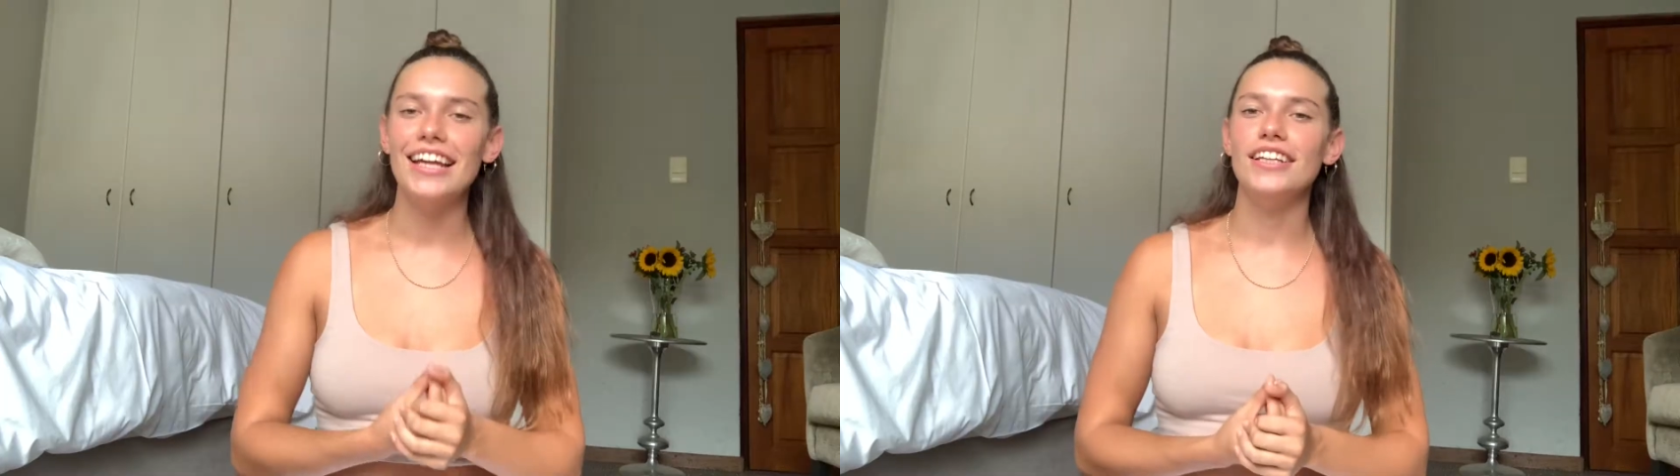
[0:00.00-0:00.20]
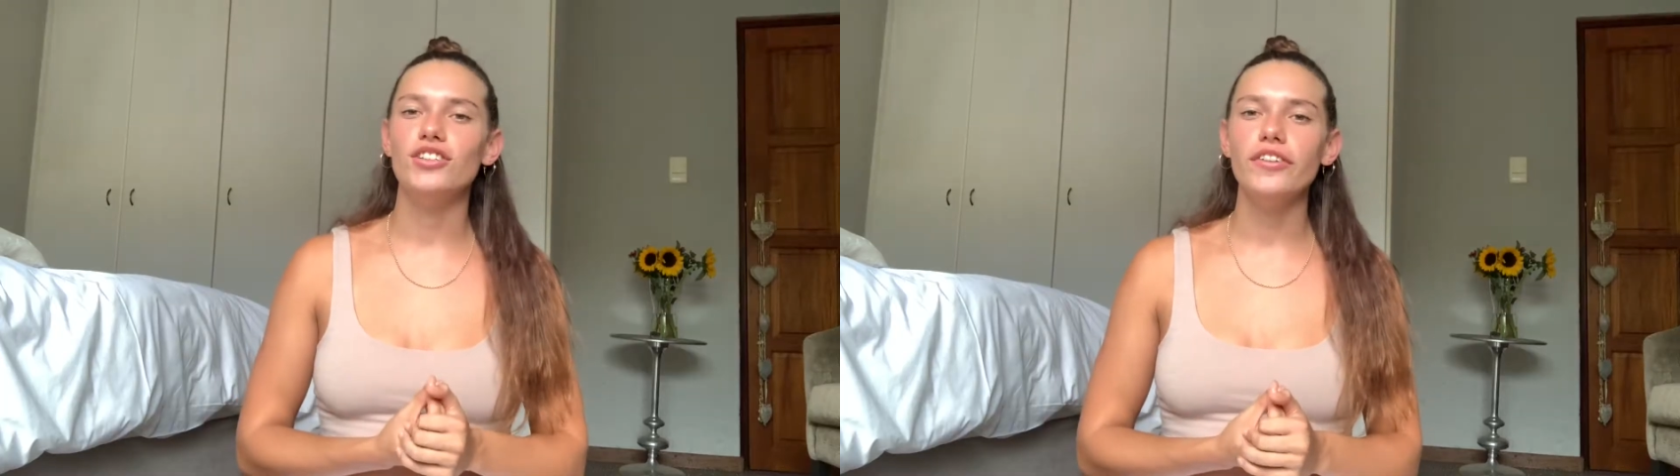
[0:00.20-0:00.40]

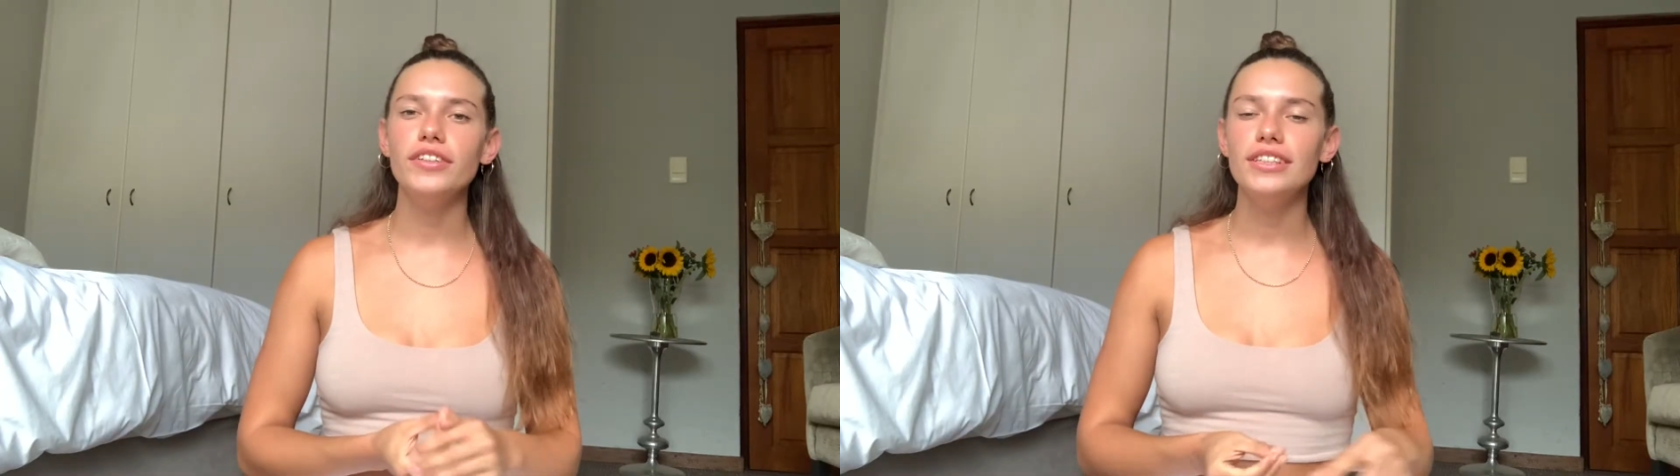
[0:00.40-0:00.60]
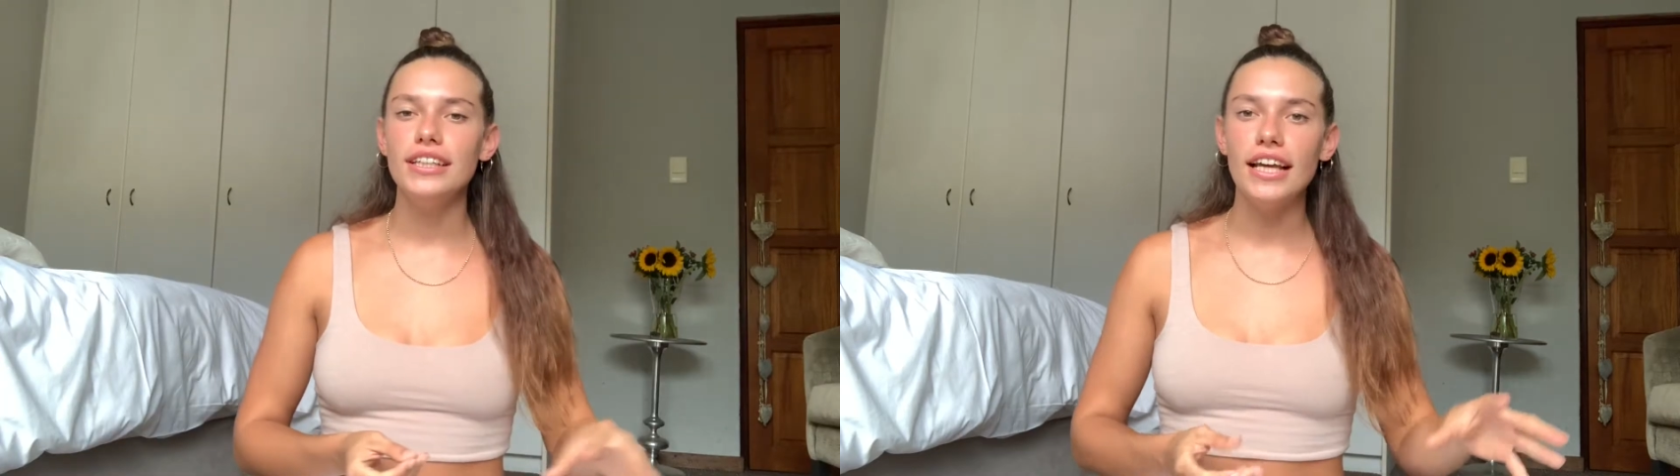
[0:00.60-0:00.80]
is
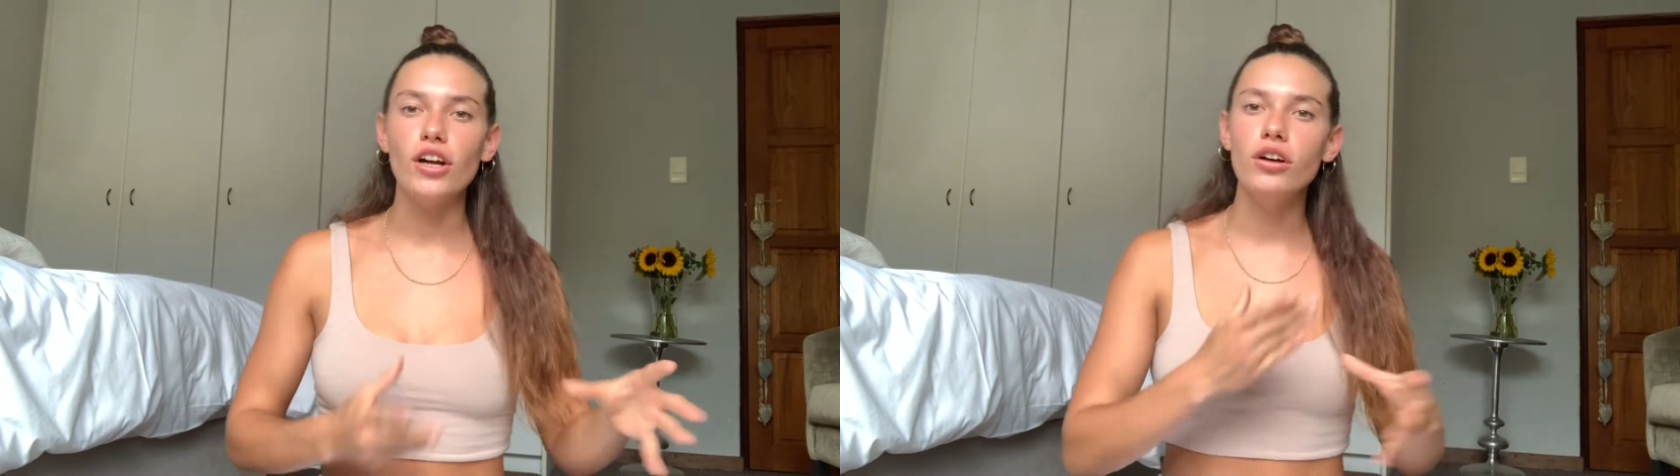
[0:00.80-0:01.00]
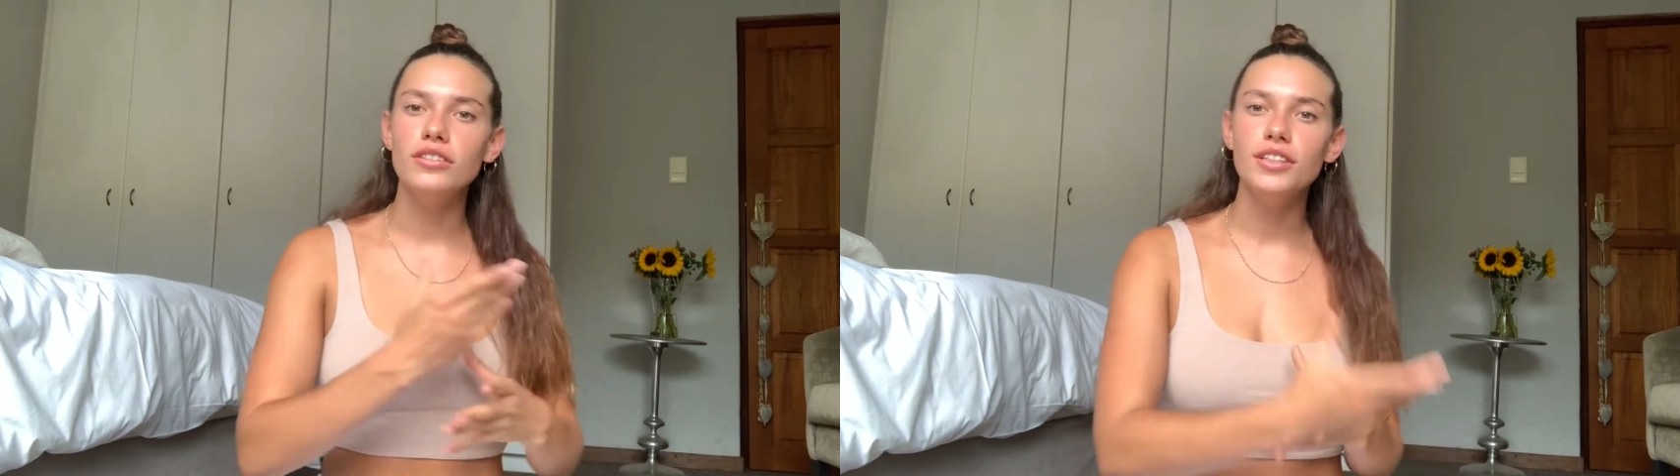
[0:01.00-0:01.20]
obviously that
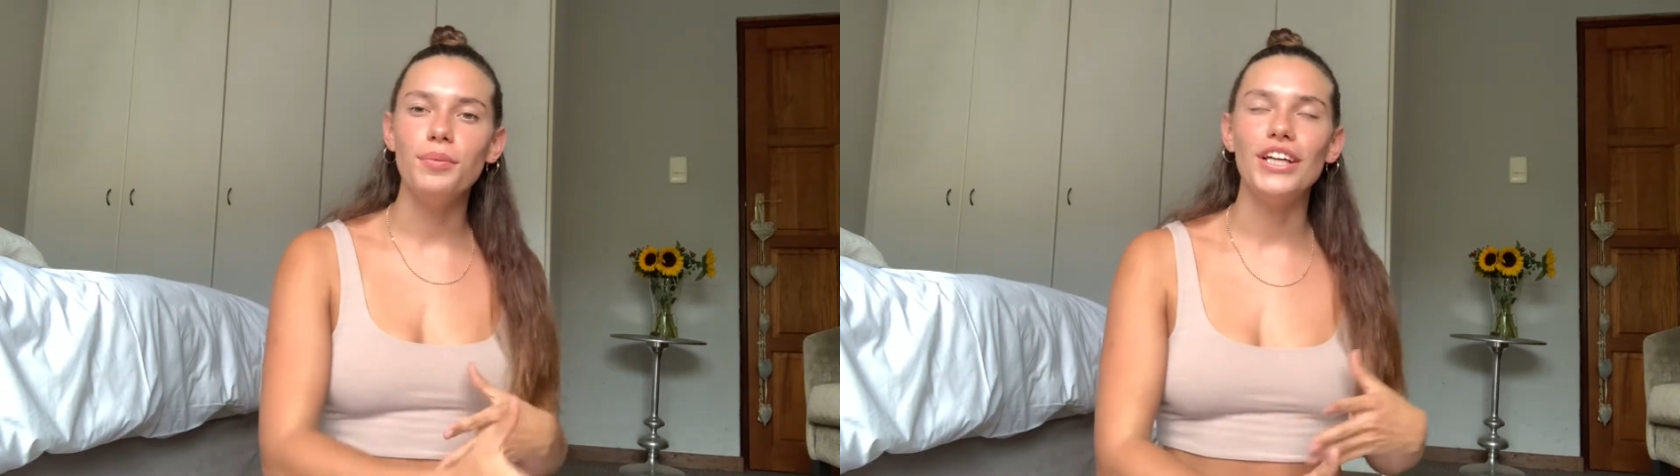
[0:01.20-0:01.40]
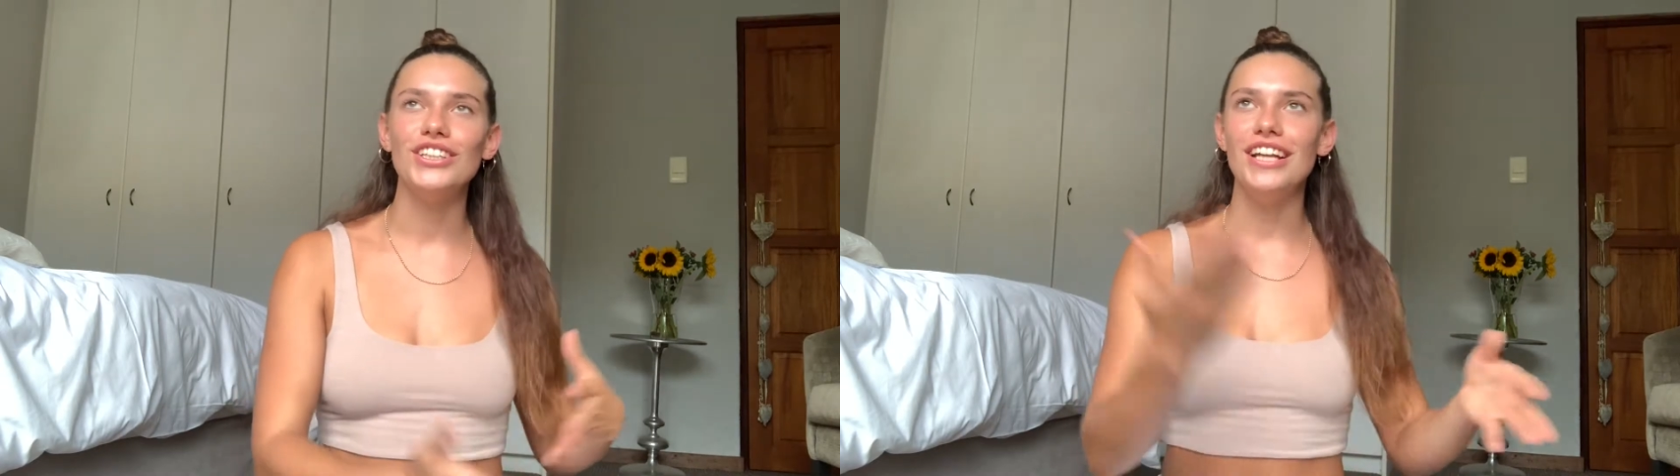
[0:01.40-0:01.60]

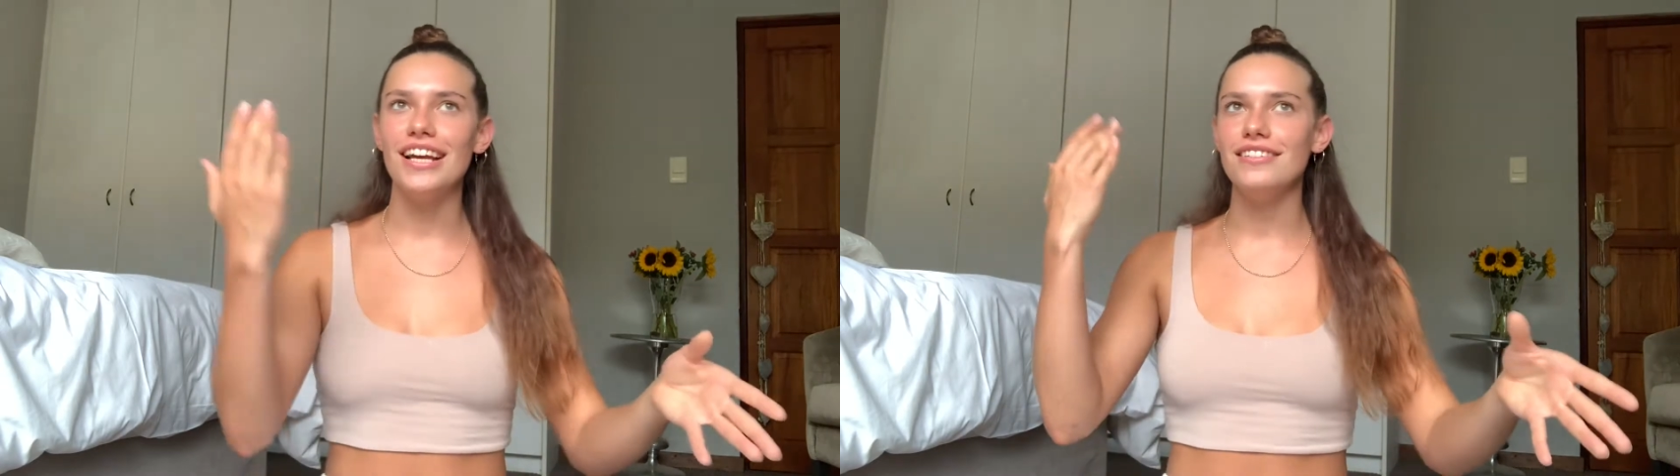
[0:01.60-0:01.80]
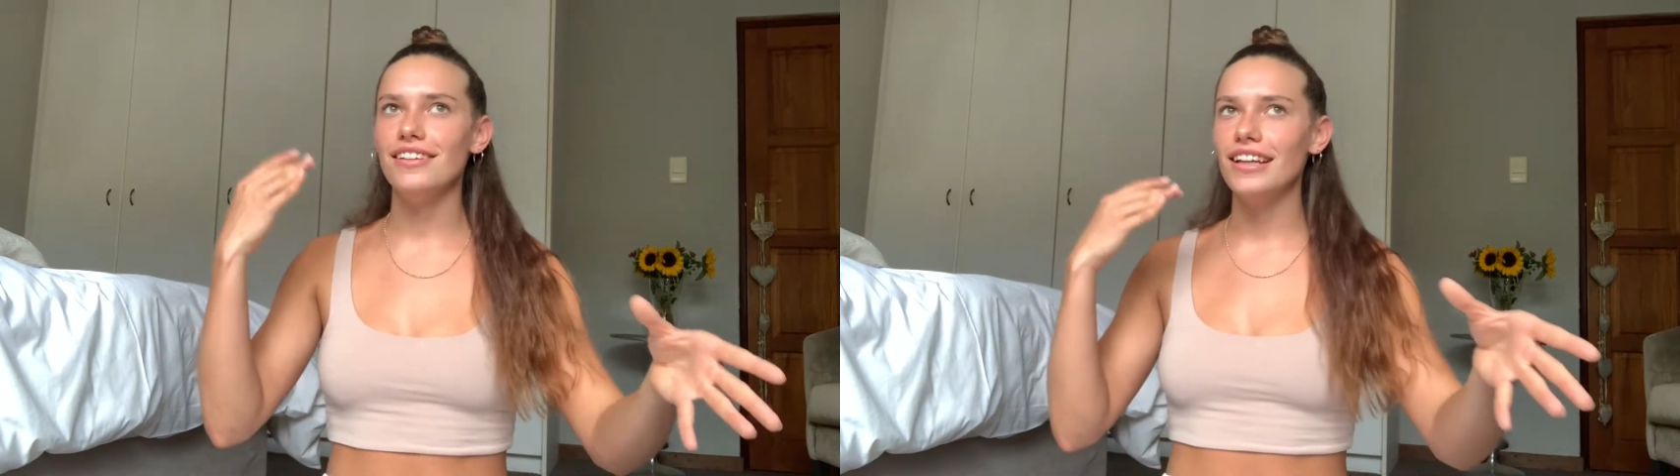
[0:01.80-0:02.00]
constipation has